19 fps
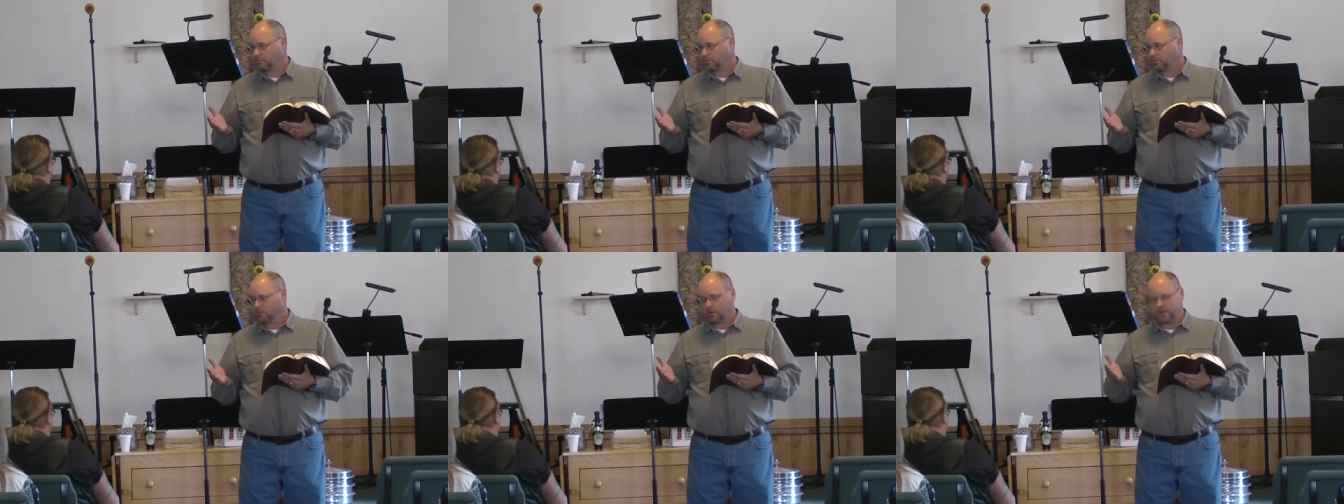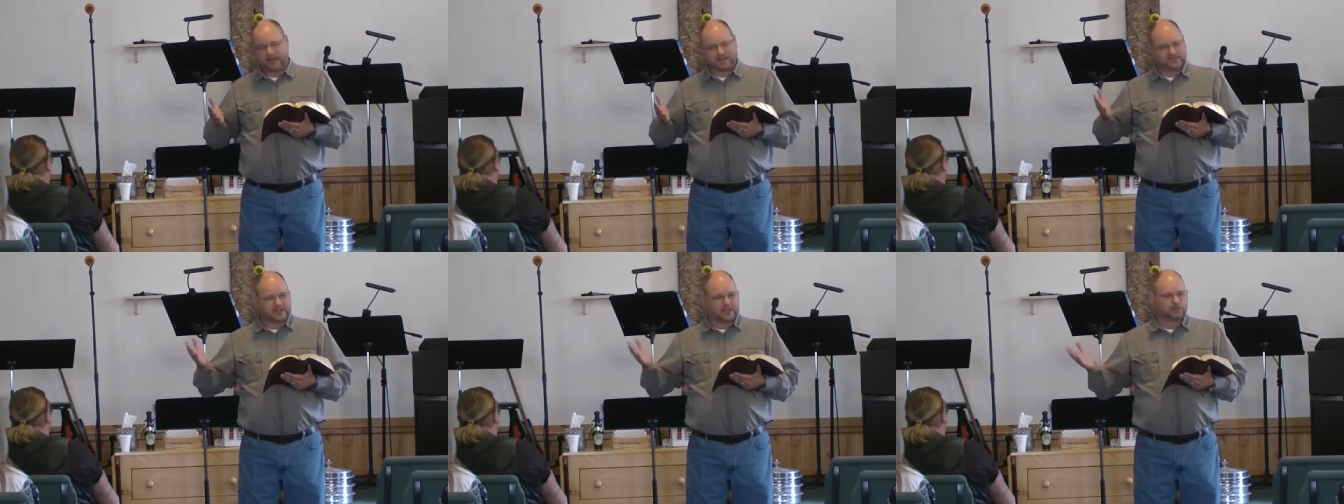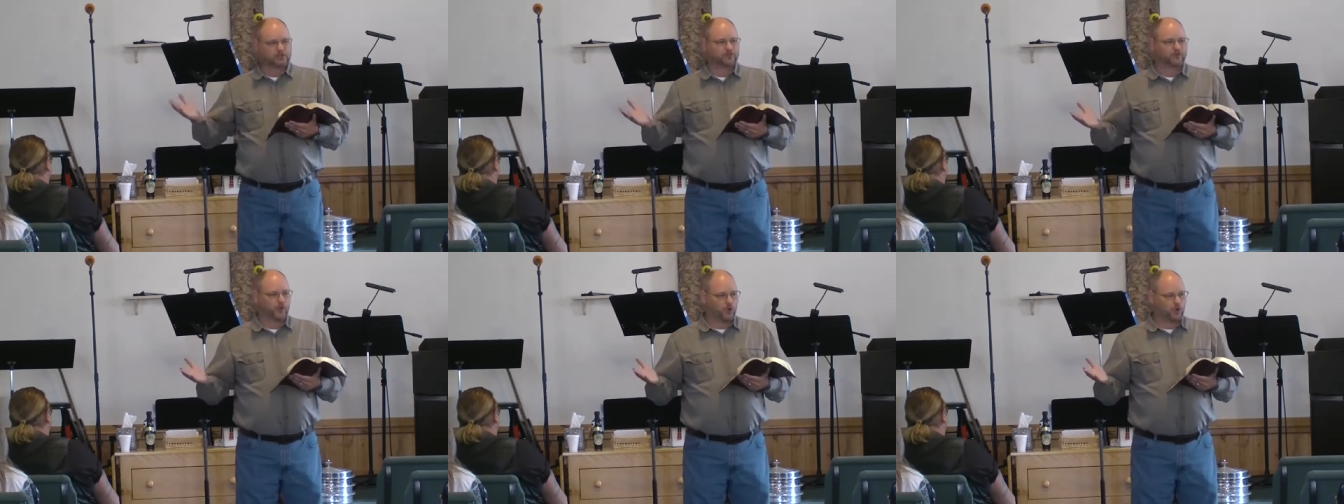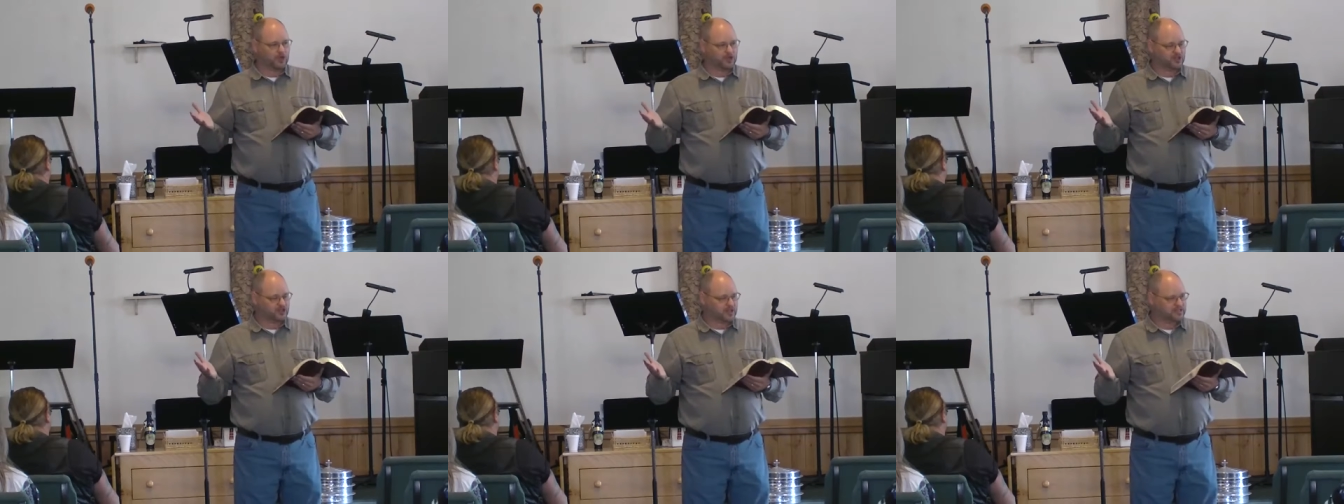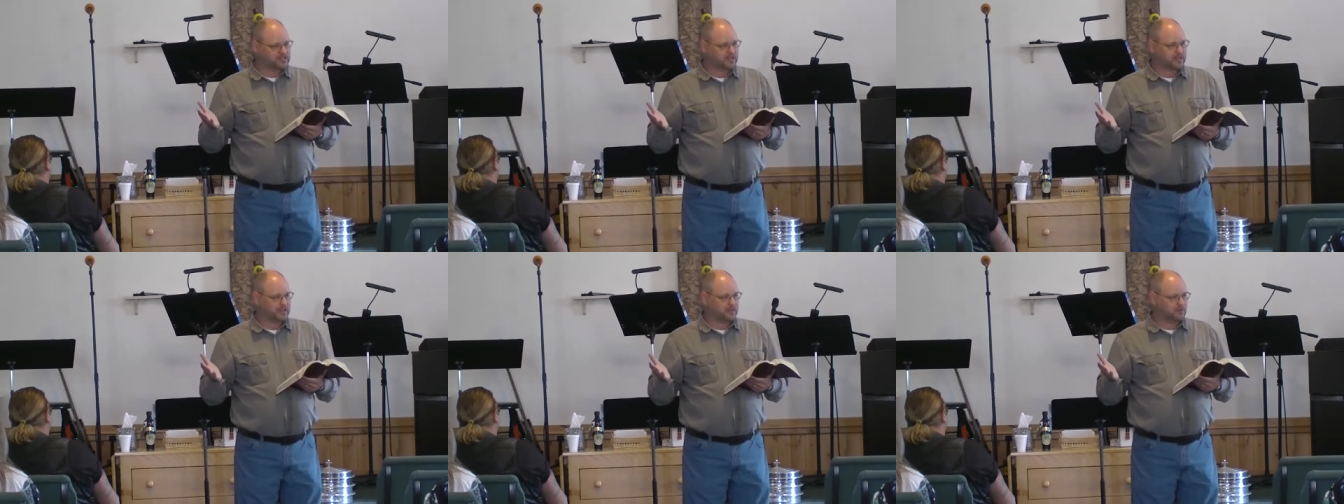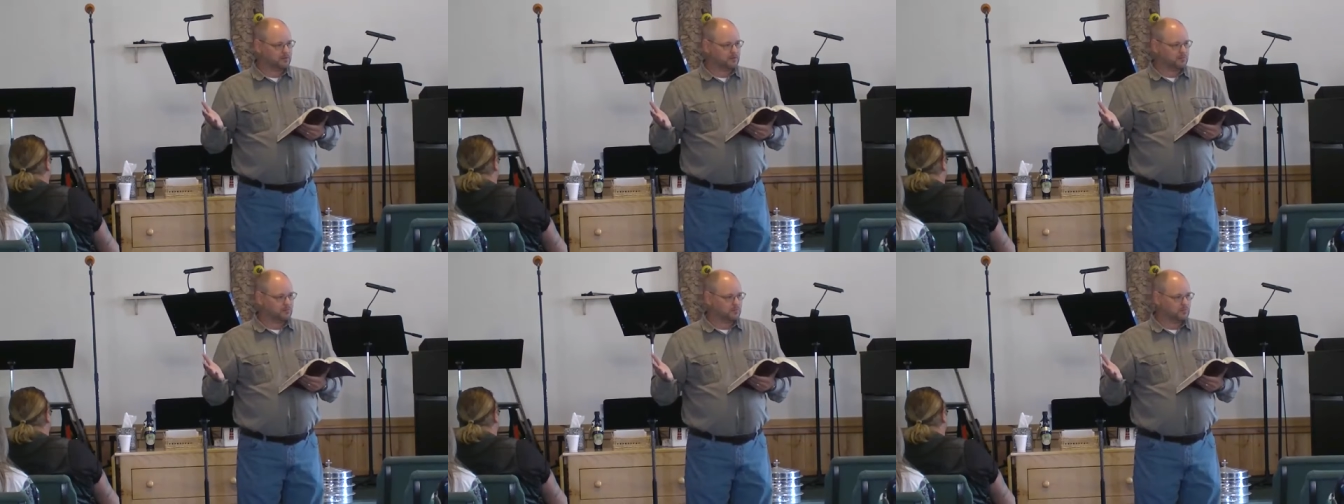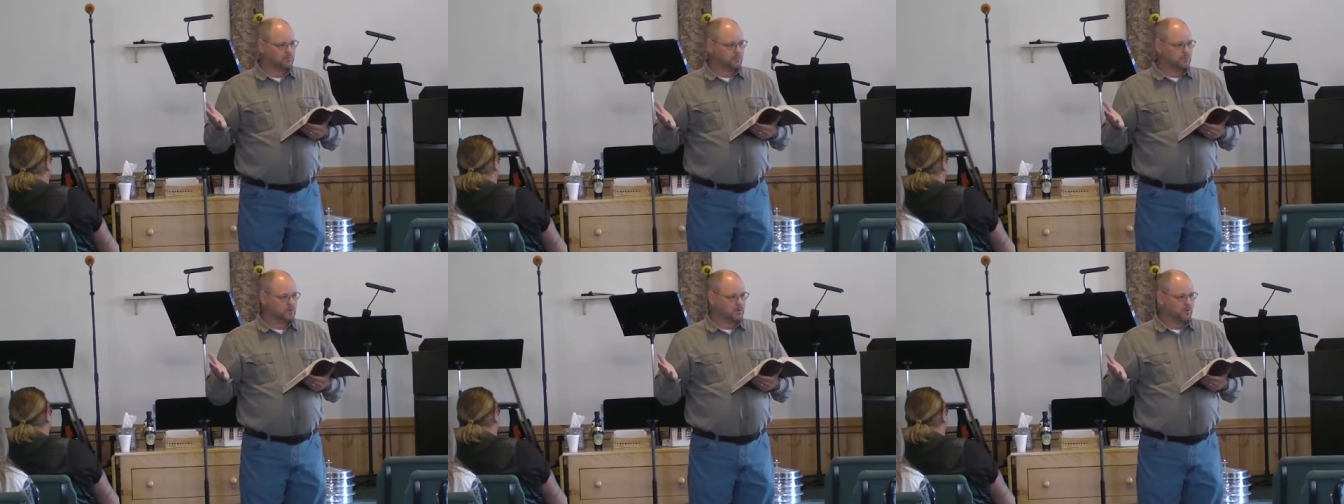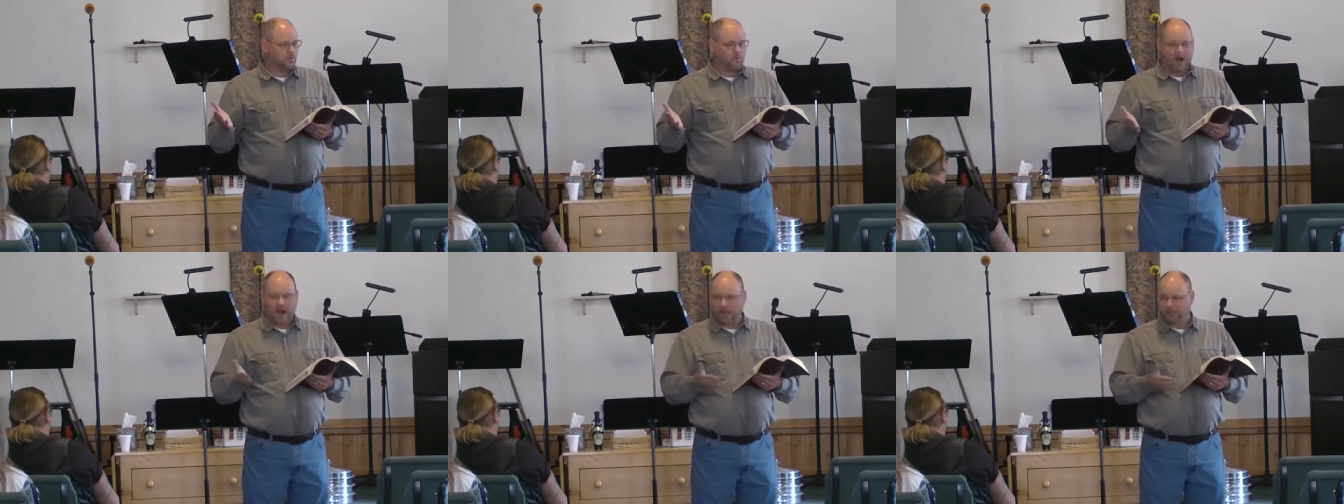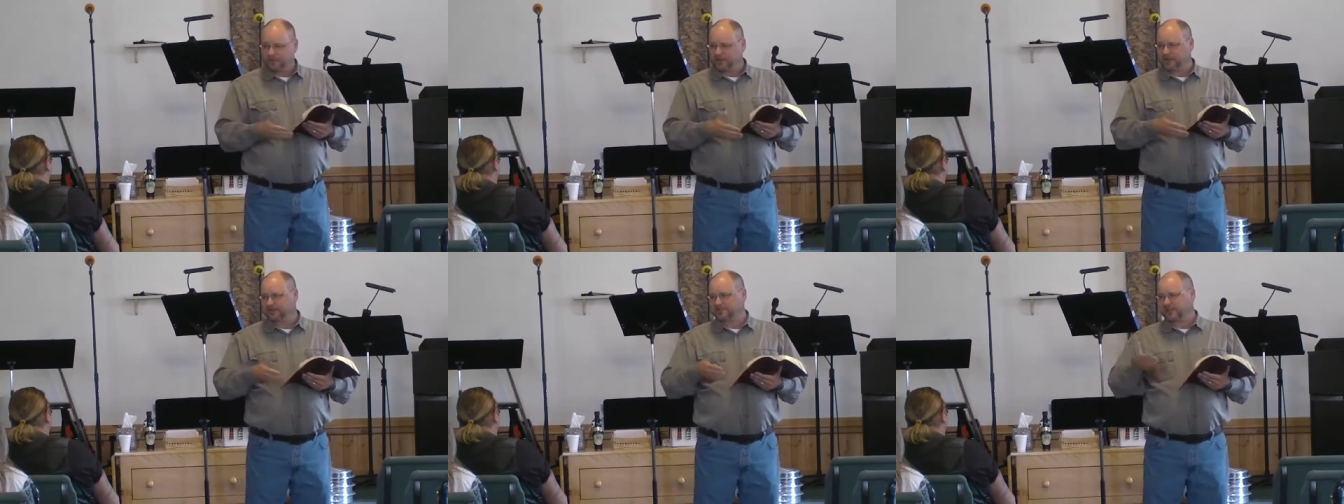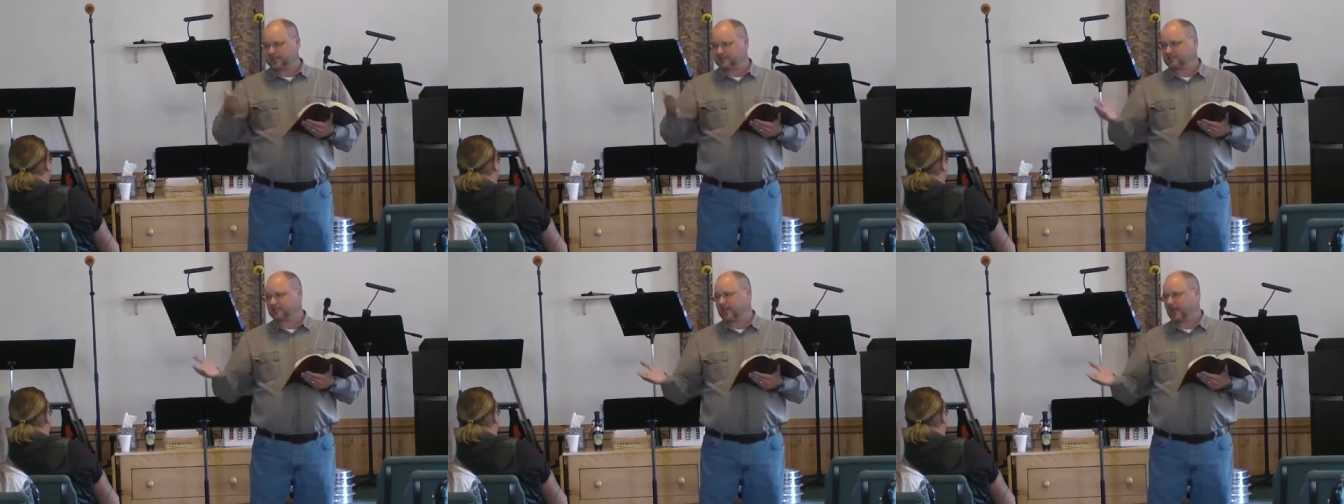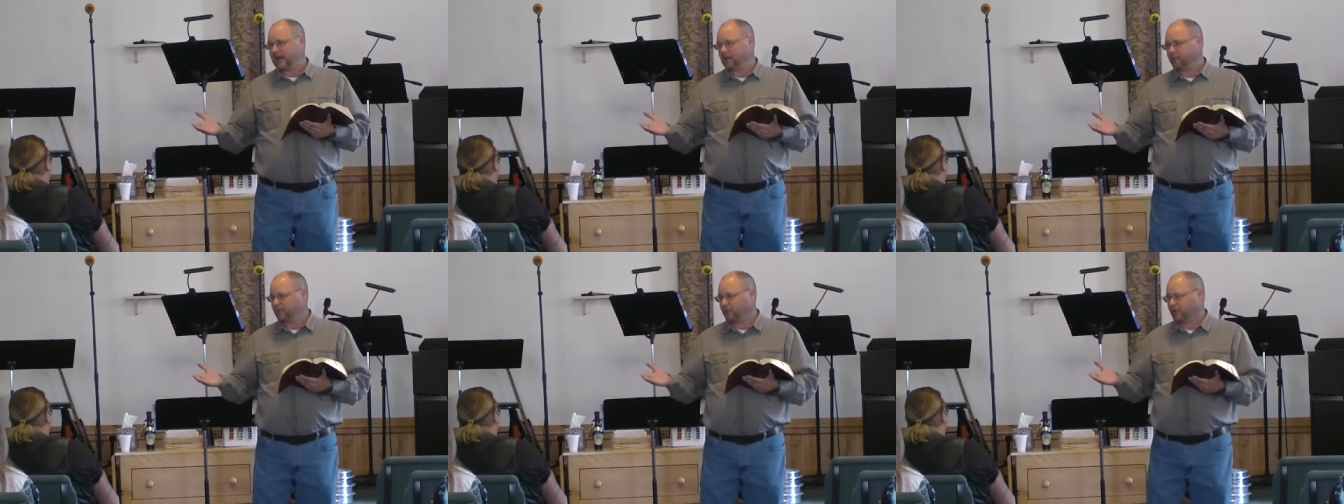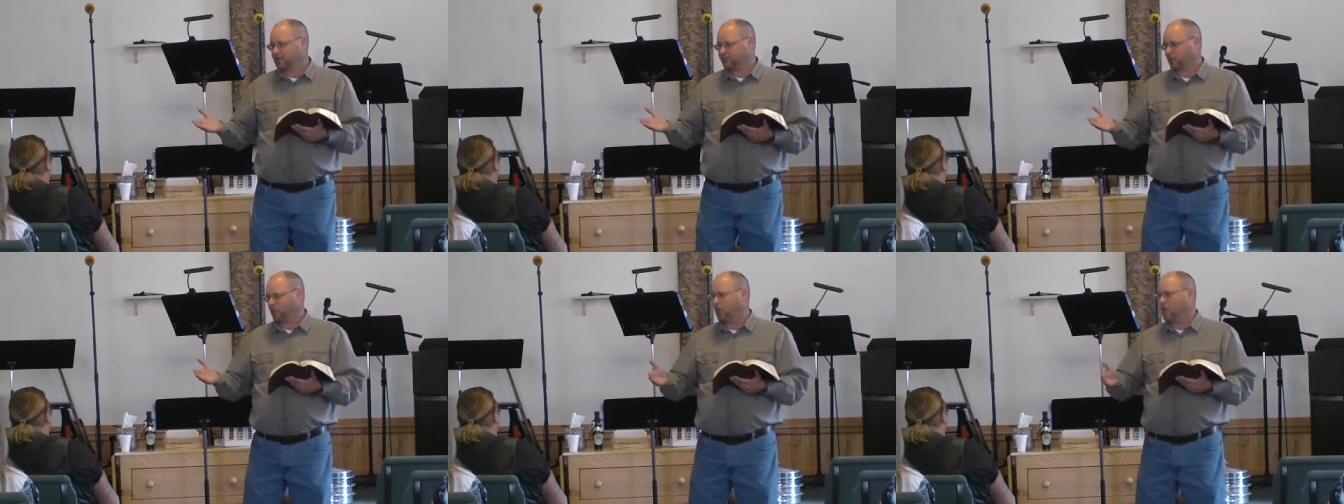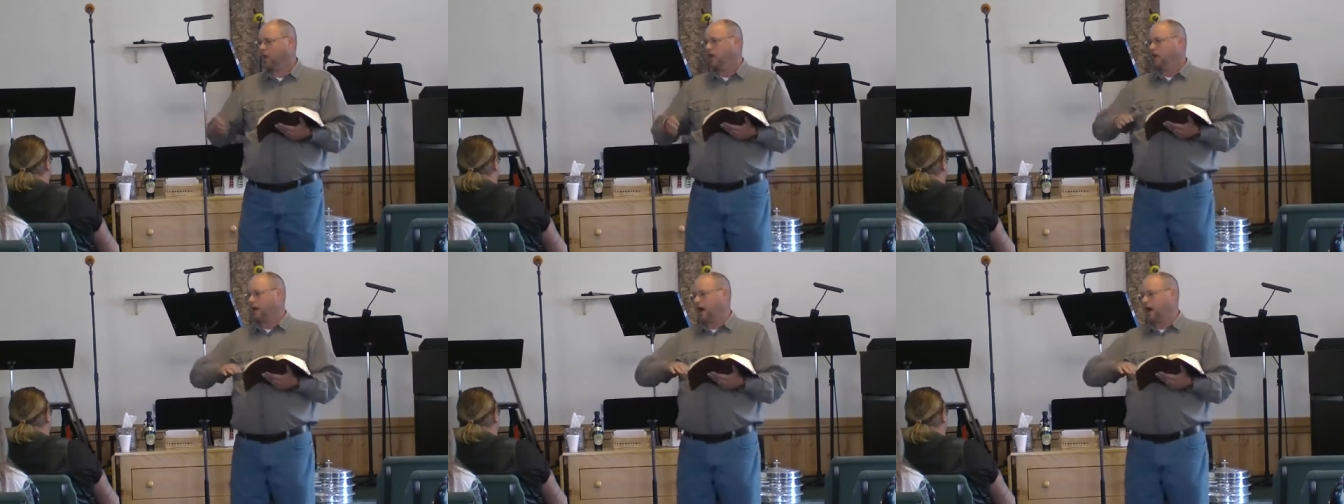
Well, that sounds foolish, doesn't it? Why? Because that's the guiding principle.